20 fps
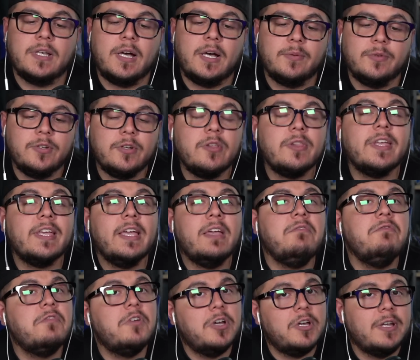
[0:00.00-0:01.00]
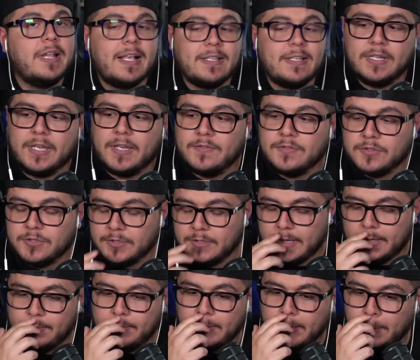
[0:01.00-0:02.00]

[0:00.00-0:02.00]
Uh, you know, they give good gifts to them.